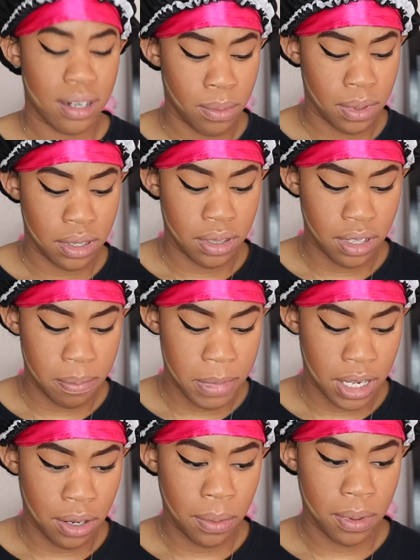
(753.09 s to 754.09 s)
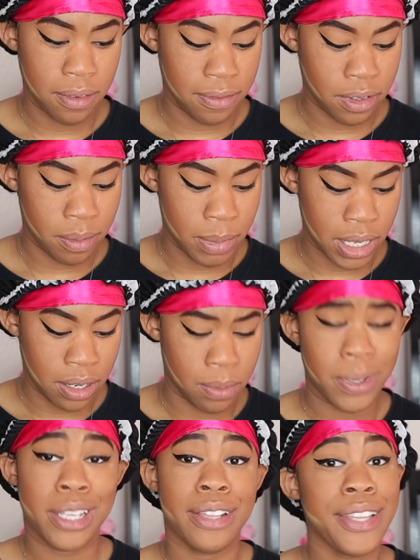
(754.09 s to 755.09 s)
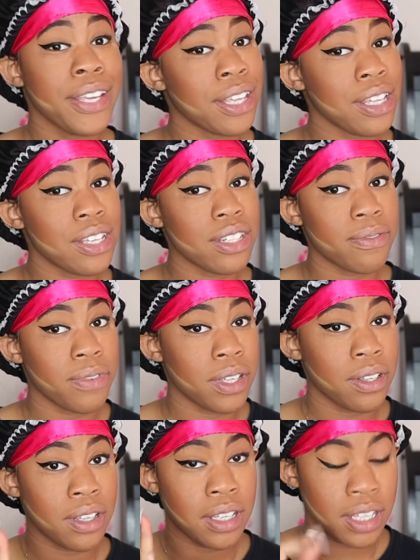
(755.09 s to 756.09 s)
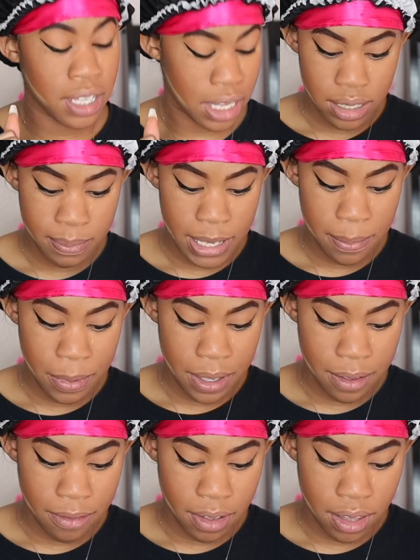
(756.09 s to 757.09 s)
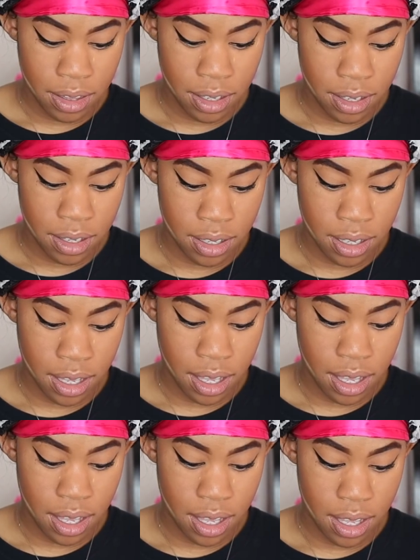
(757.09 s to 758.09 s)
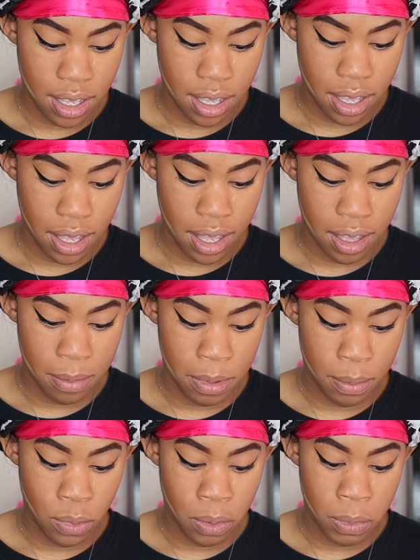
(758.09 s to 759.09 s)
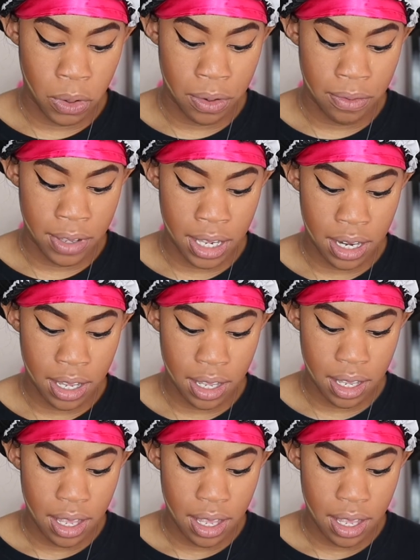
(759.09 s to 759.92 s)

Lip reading: I want to look better. I want to feel better. When you look good, you feel good. Because maybe if I look good, I'll be more motivated.